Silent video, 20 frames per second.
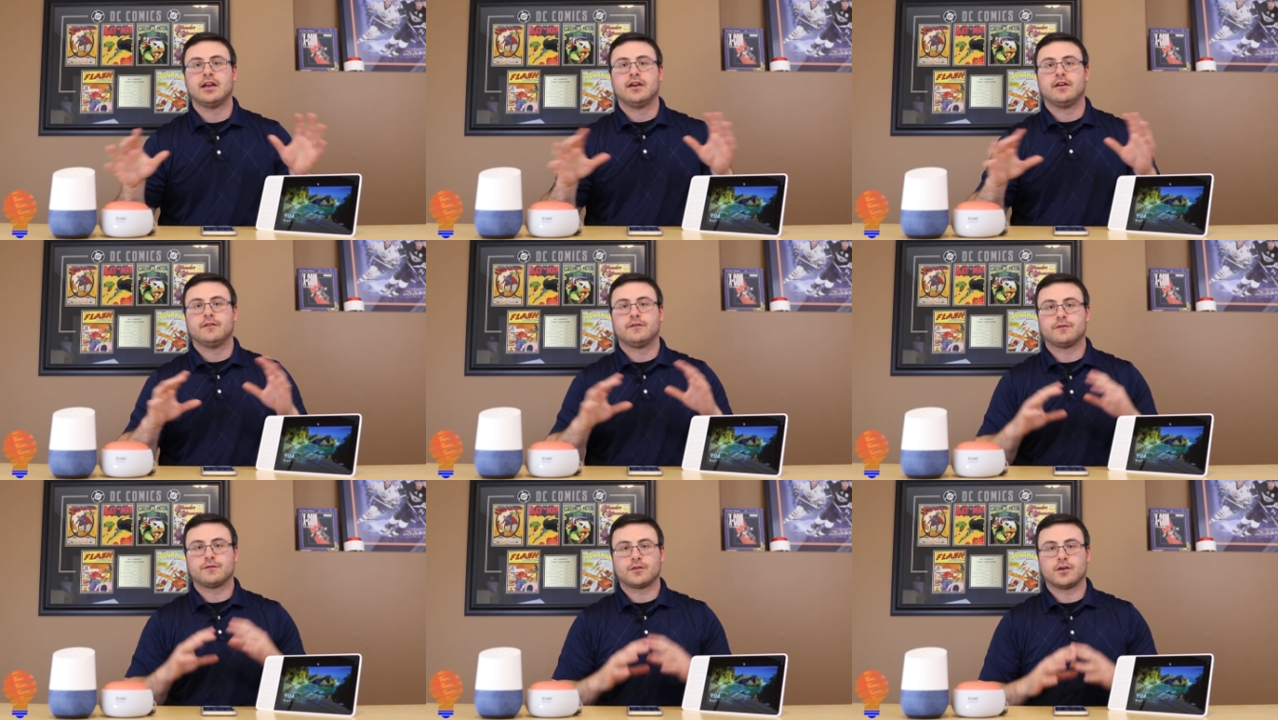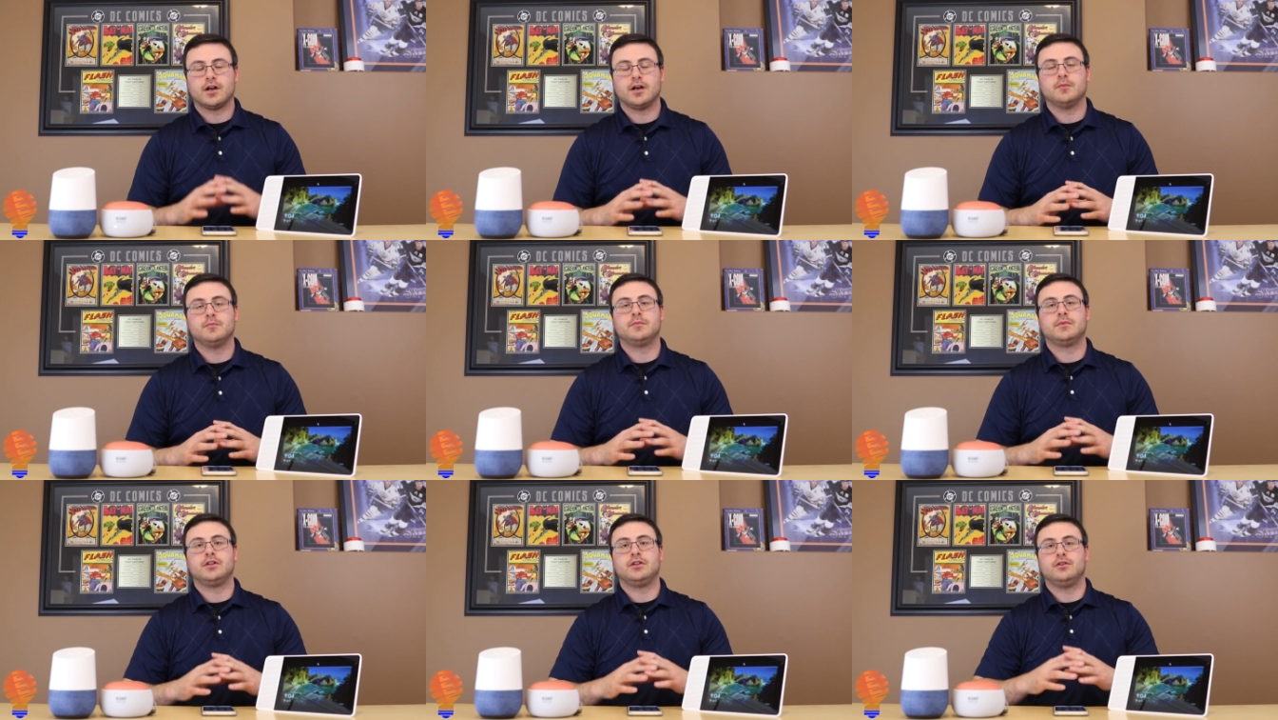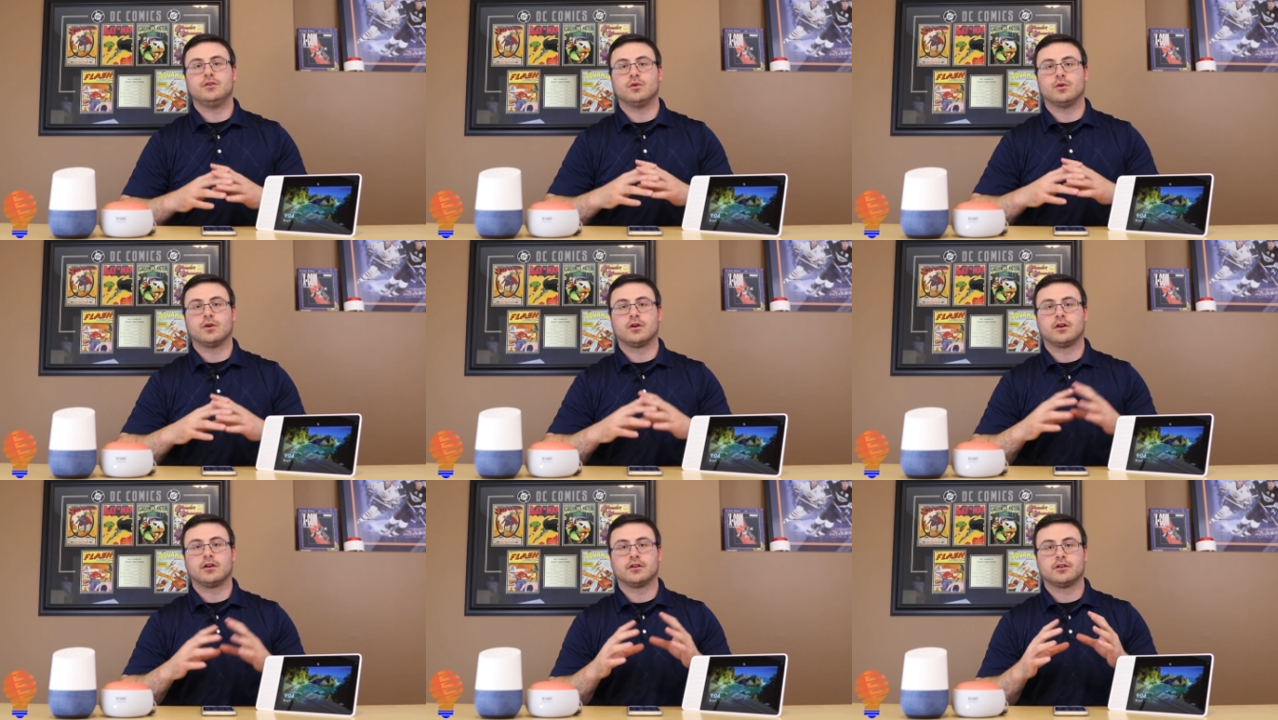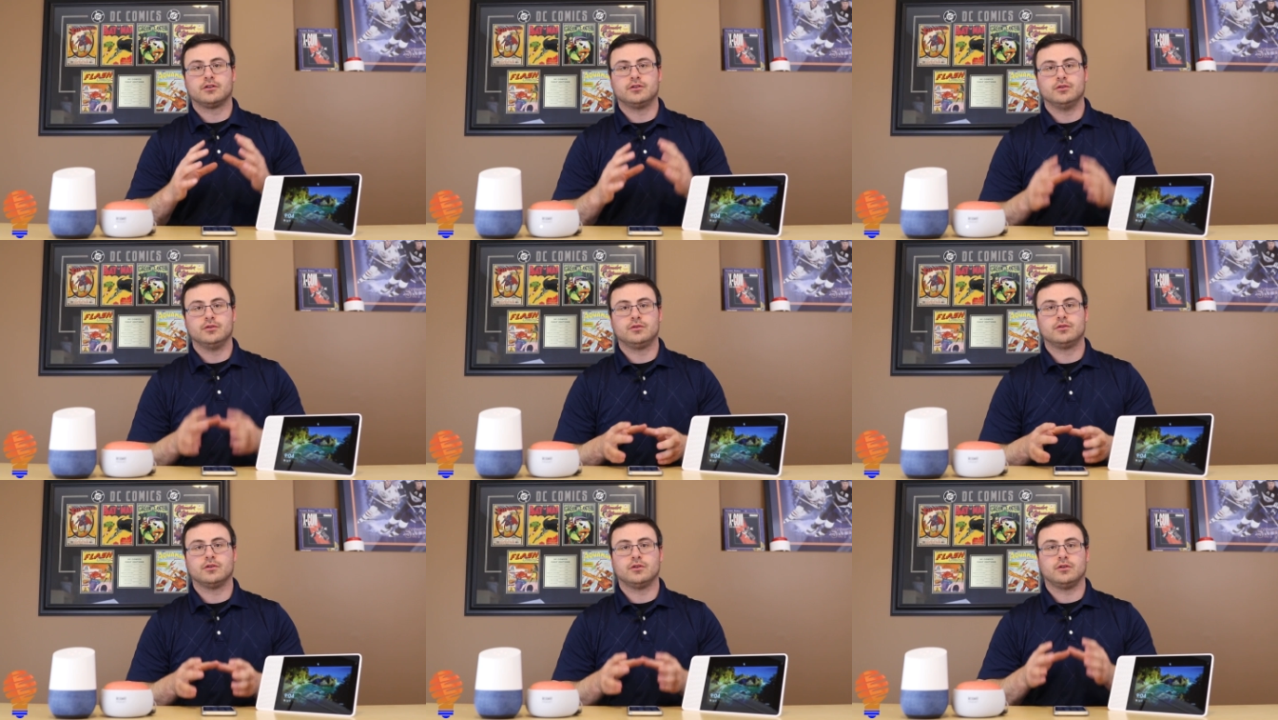from your
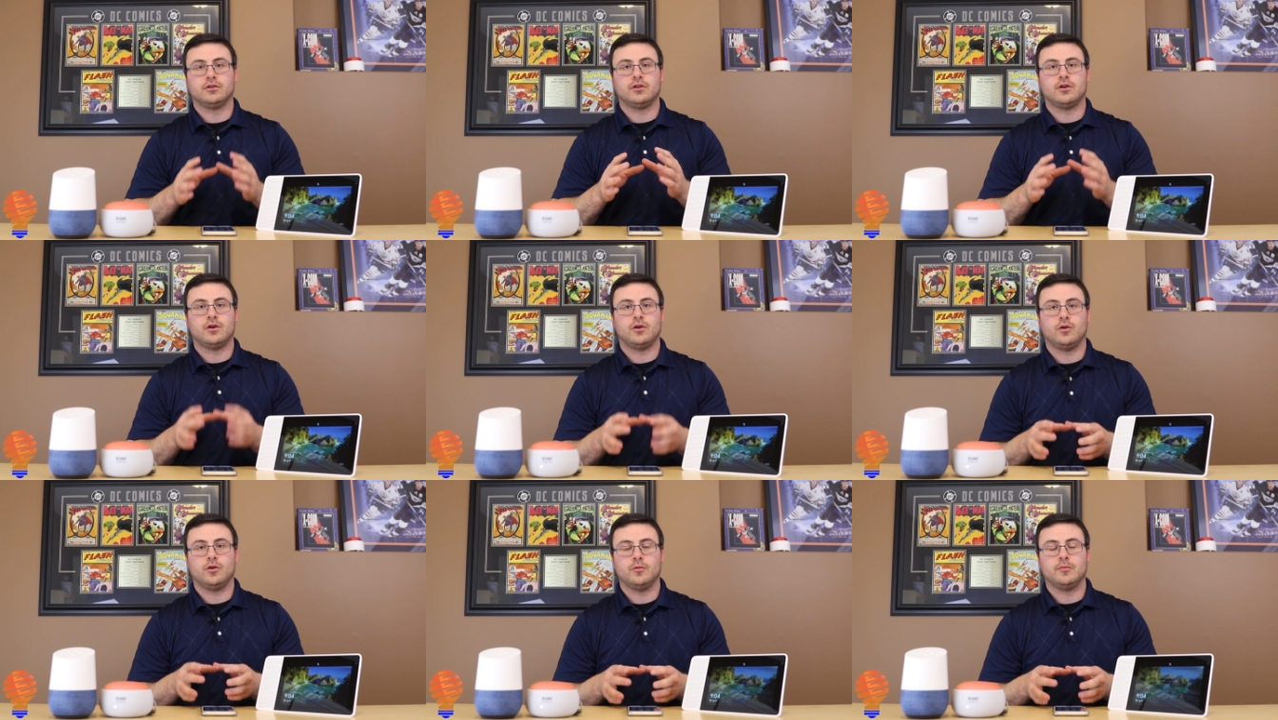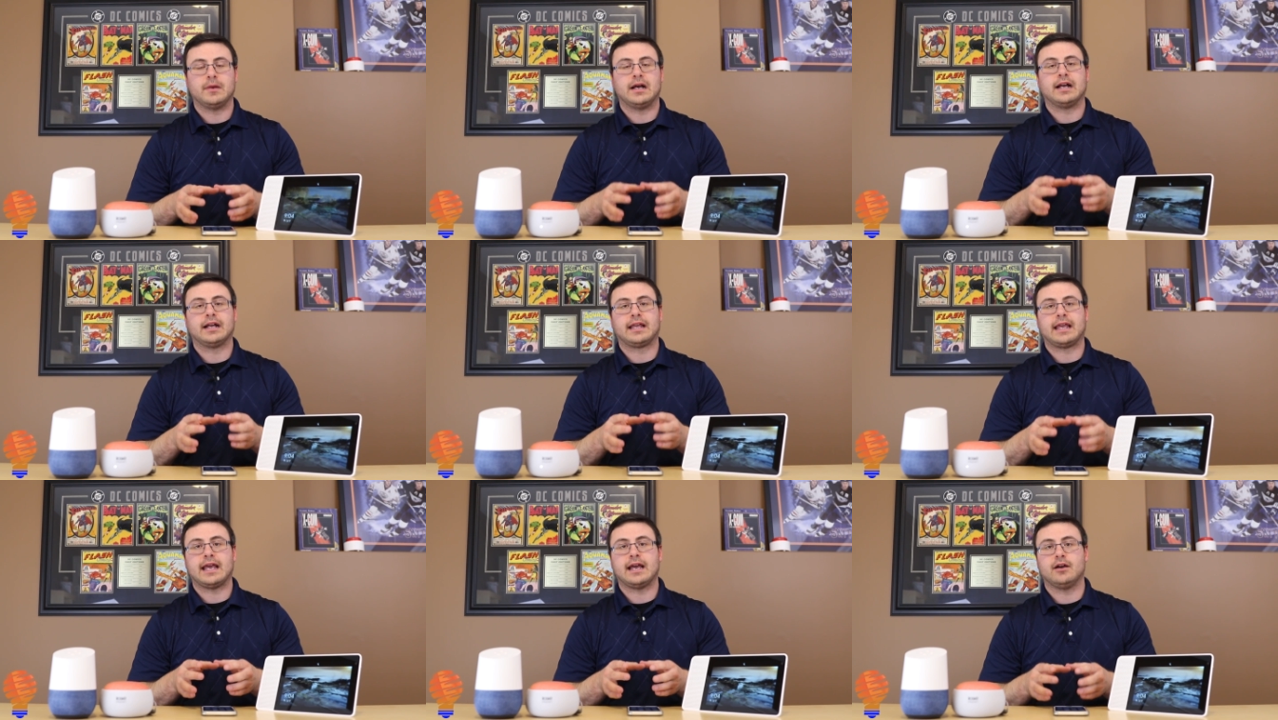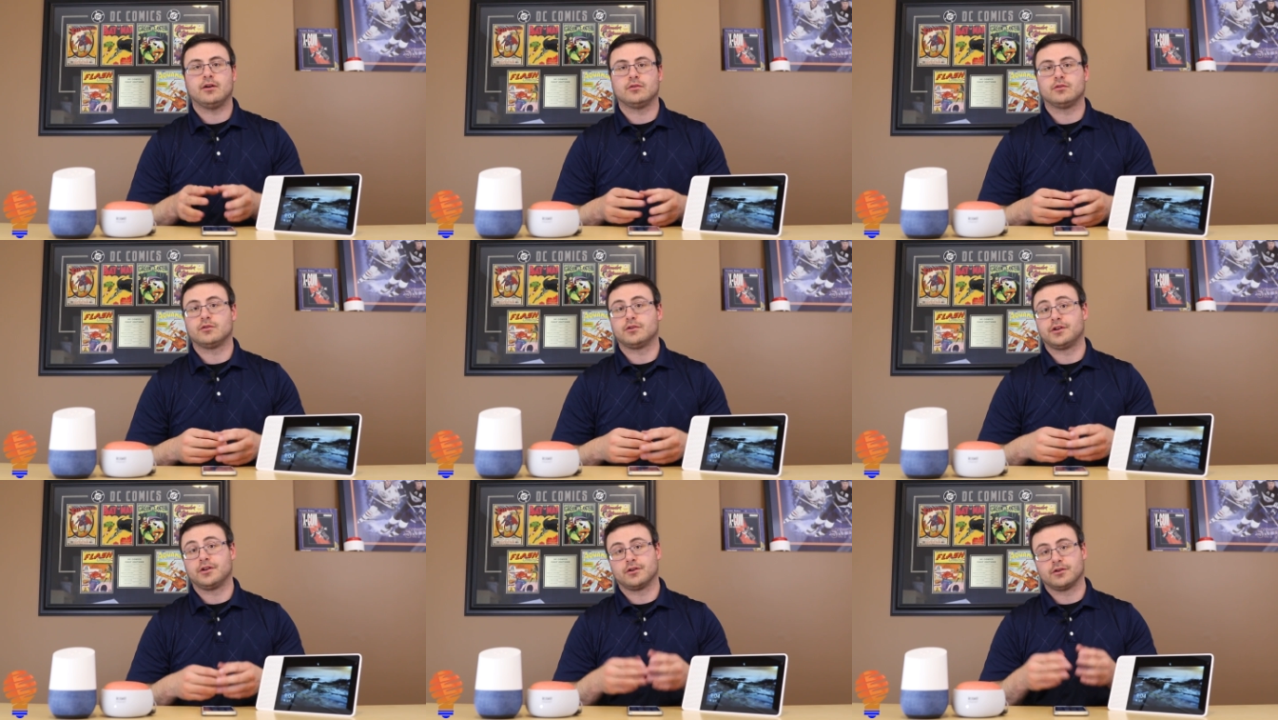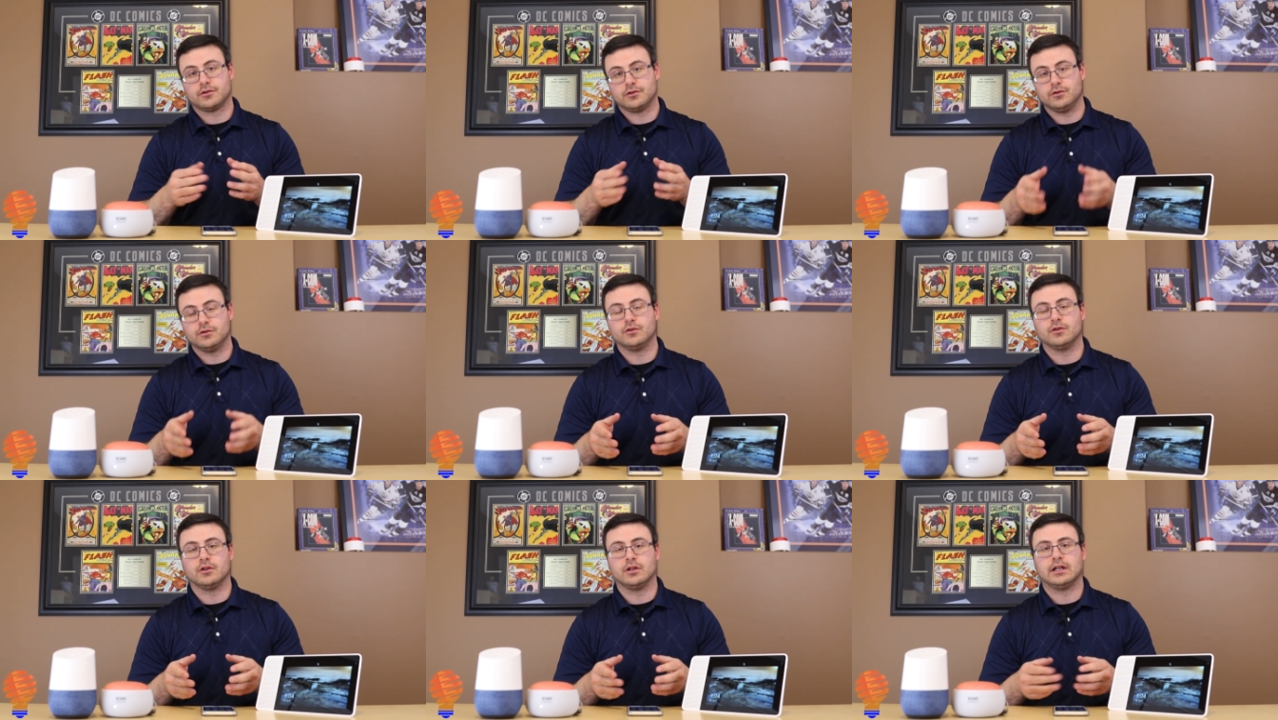Google Home account or your
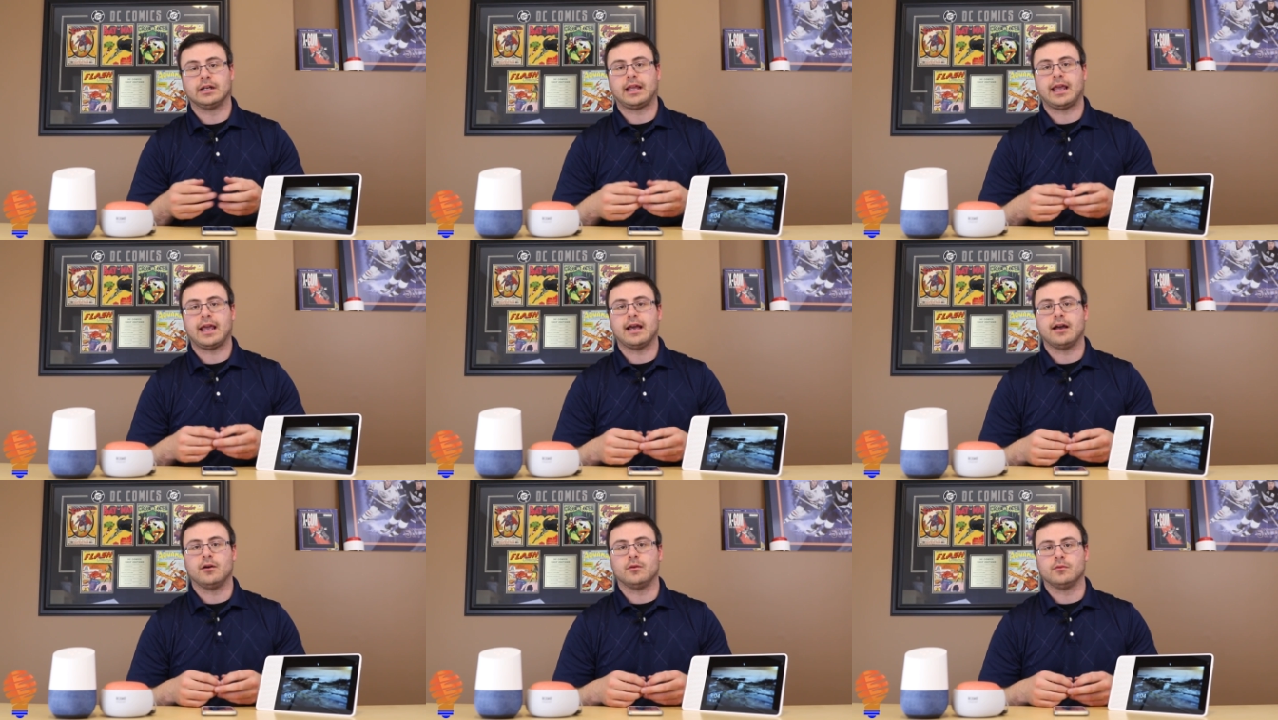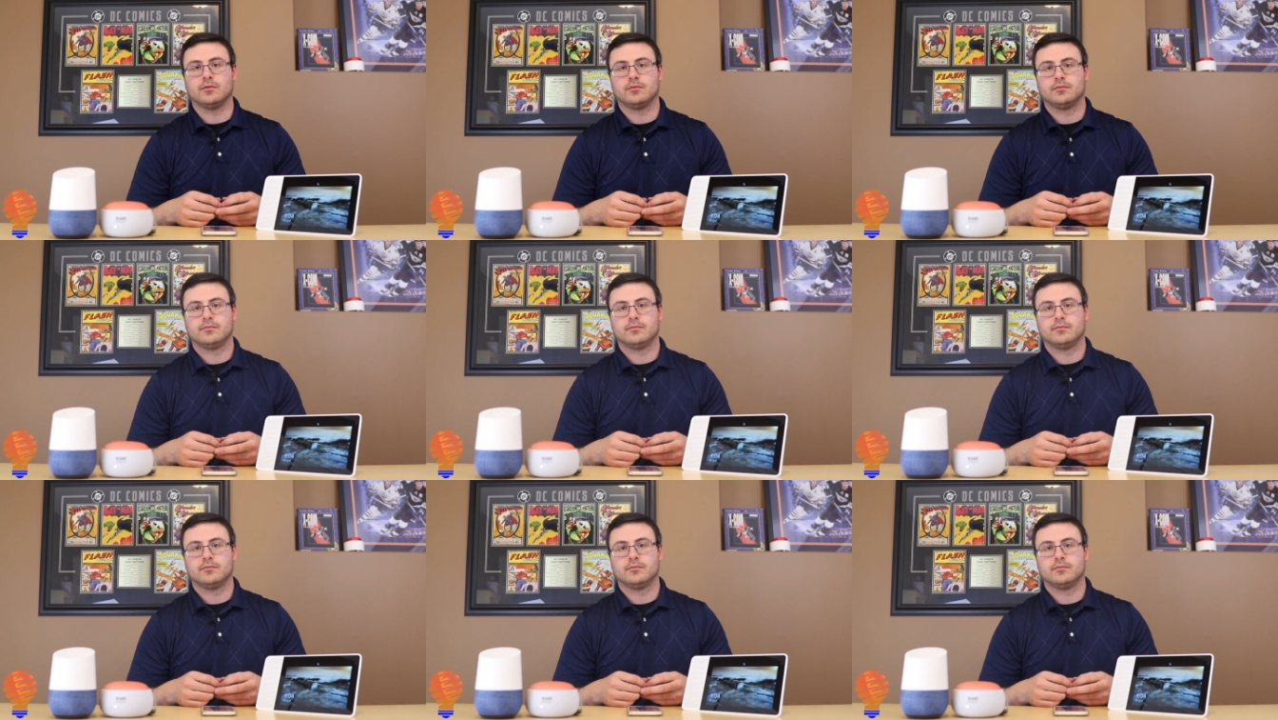Google account.